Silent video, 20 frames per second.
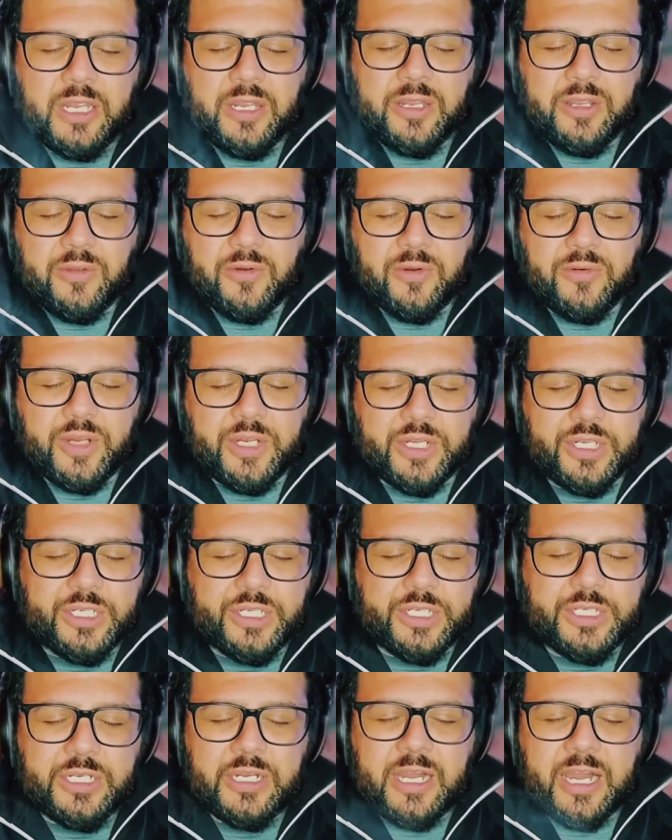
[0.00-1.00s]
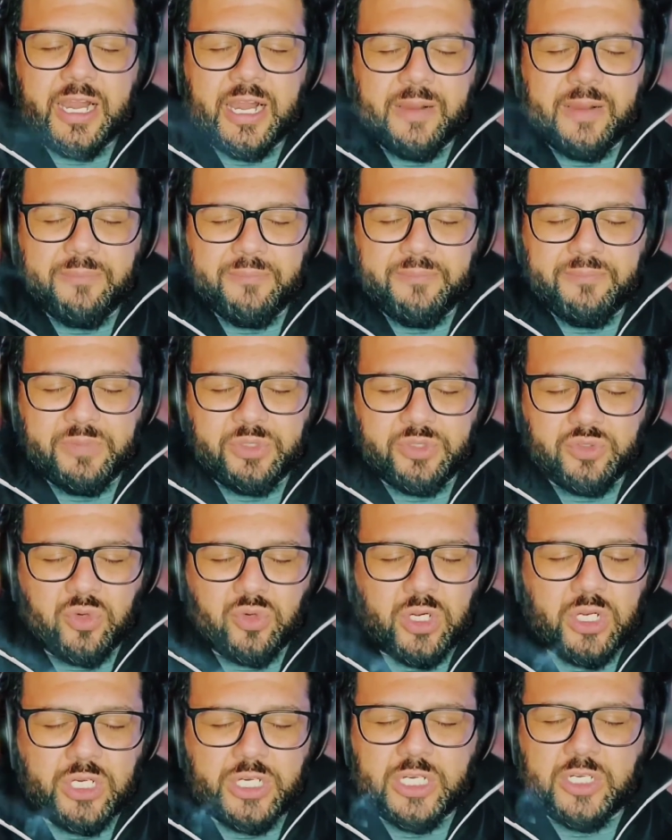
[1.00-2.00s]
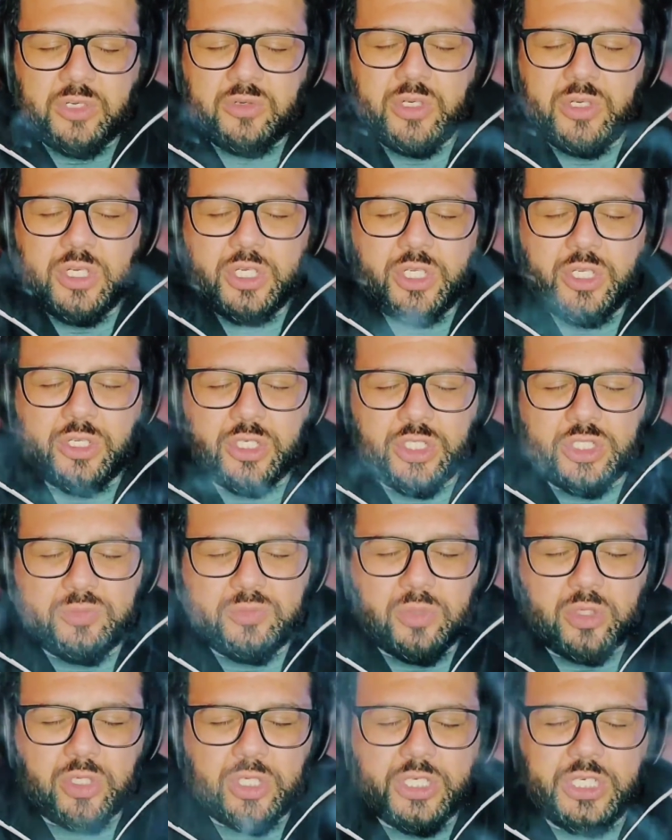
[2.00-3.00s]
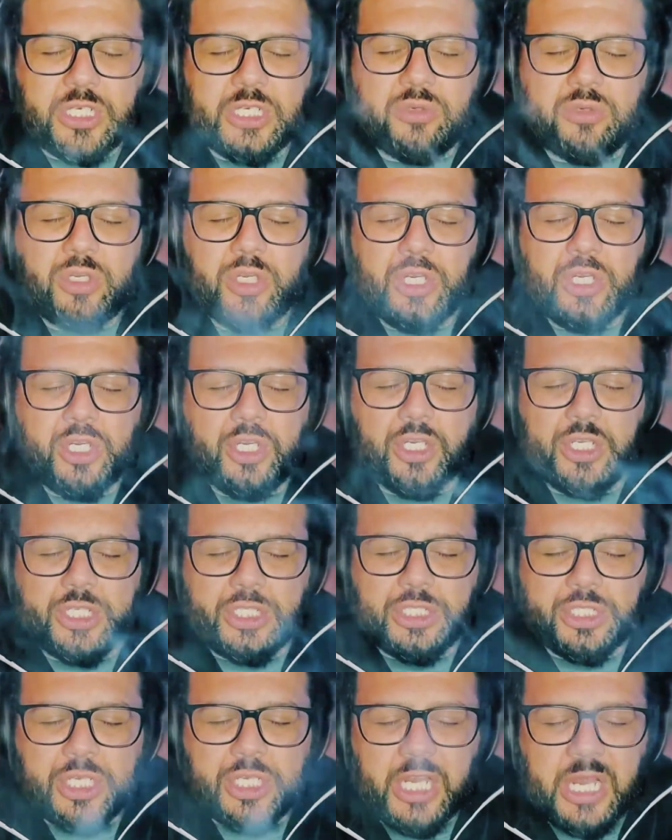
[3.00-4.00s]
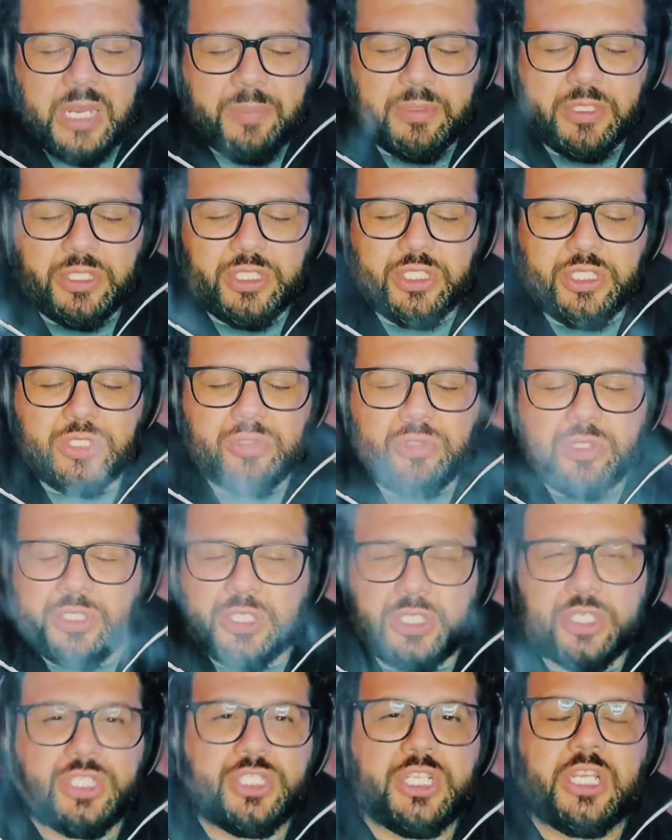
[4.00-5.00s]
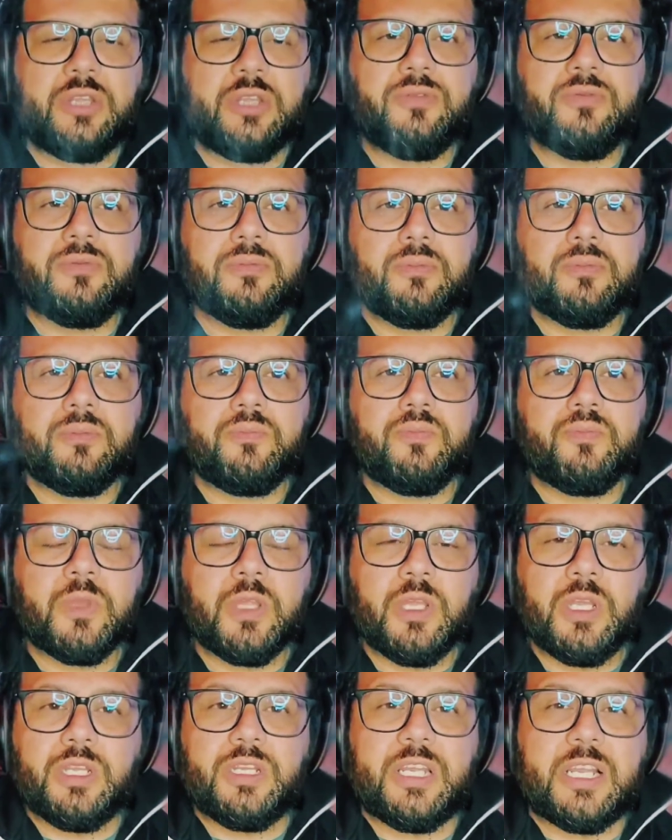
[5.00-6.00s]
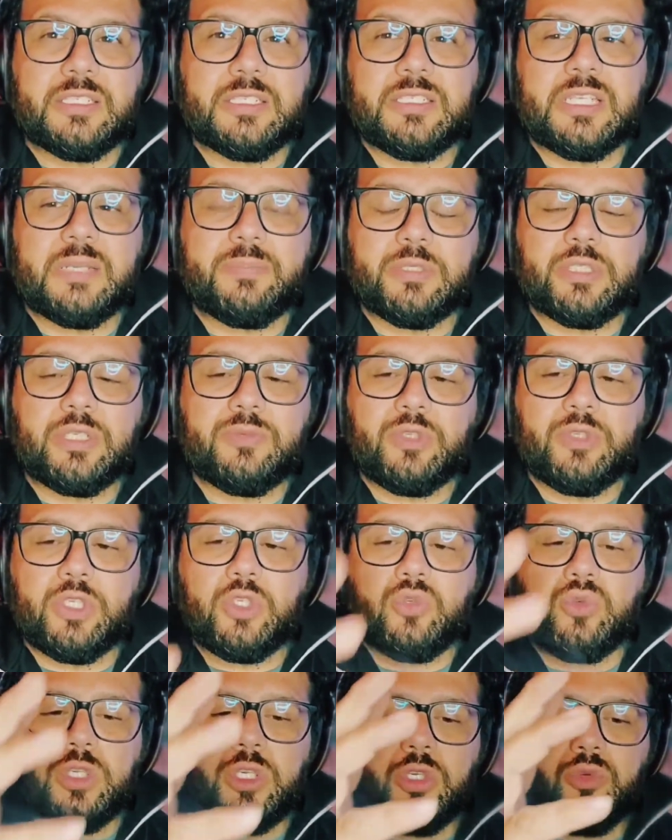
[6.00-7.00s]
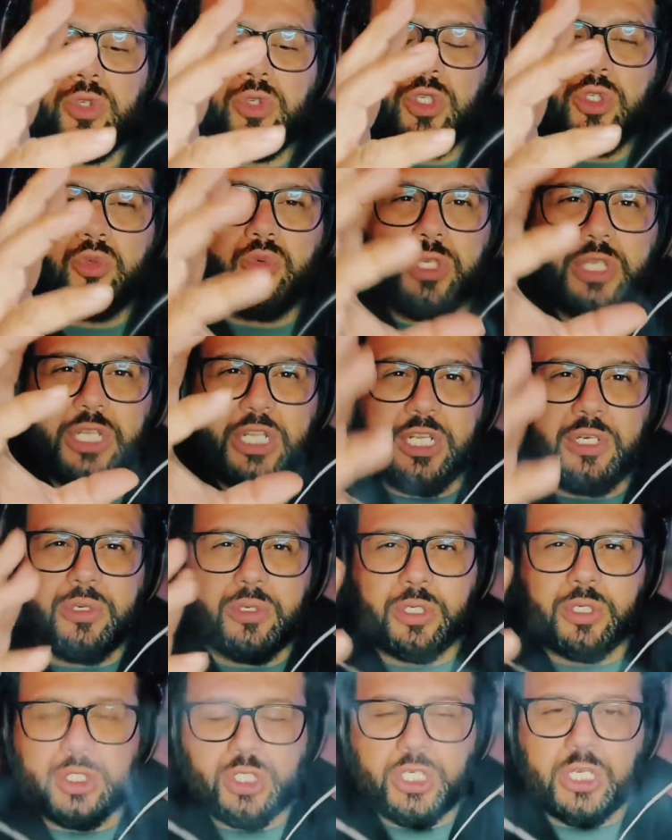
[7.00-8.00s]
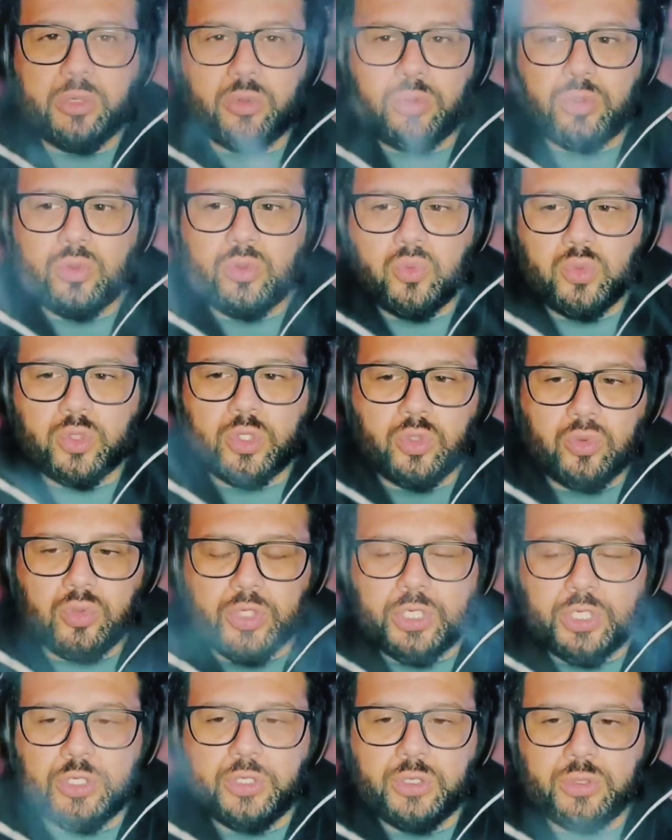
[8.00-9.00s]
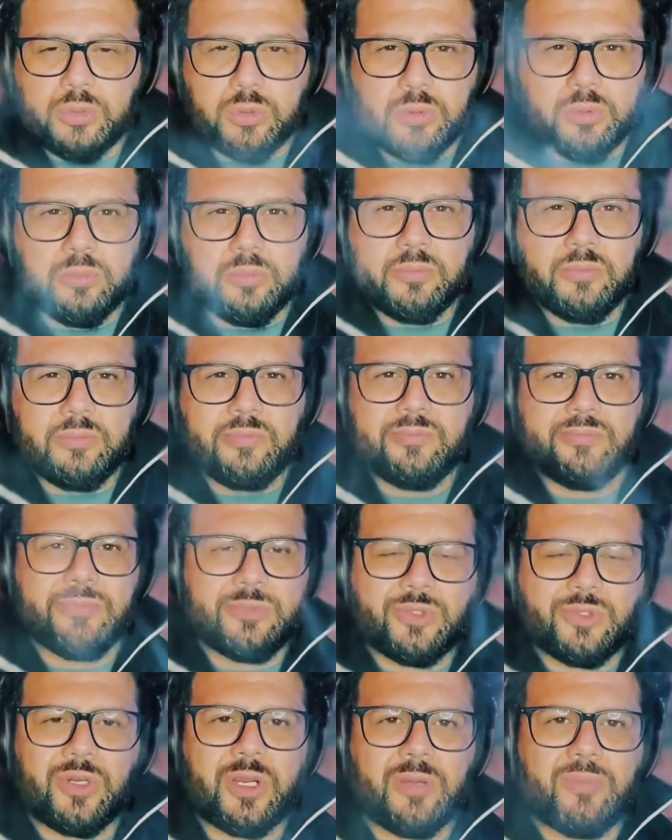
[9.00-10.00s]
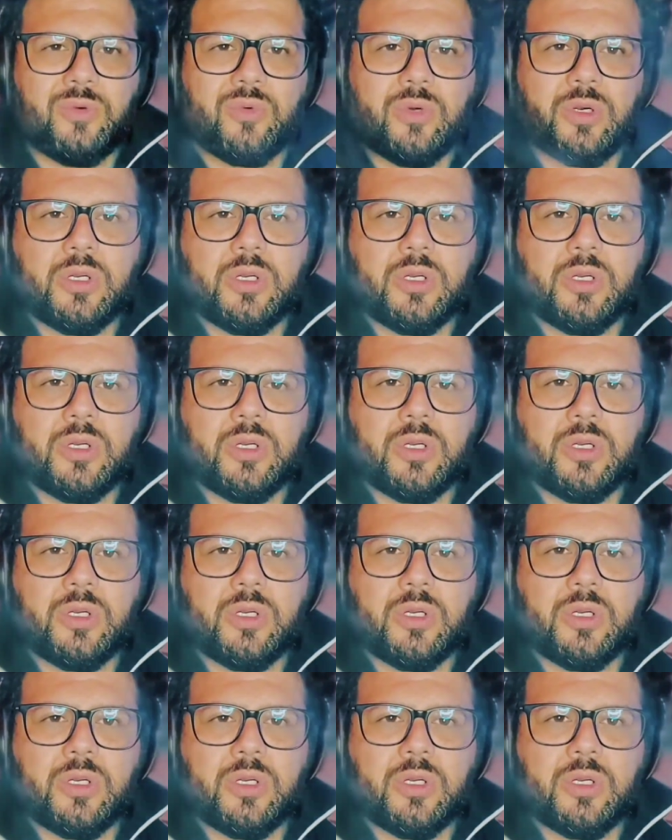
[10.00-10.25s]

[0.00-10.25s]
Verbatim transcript: You're good. I'm strong now. You're smart now. And that doesn't happen to you. That you're safe. That's the type of stuff you're doing when you're doing inner child work or inner trauma work